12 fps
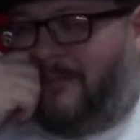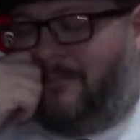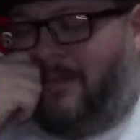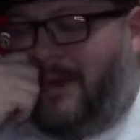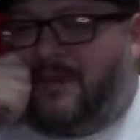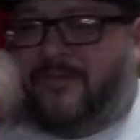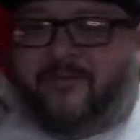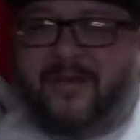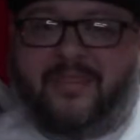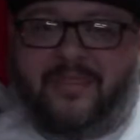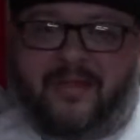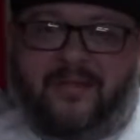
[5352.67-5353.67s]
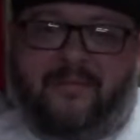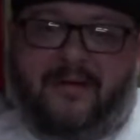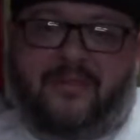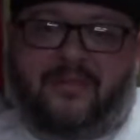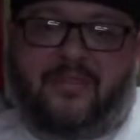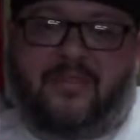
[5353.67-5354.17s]
Here's my thing
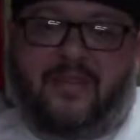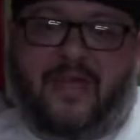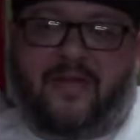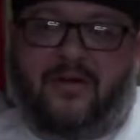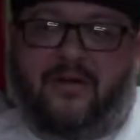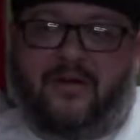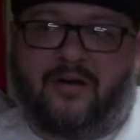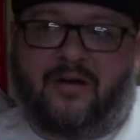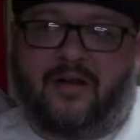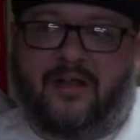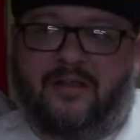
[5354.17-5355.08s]
about that car.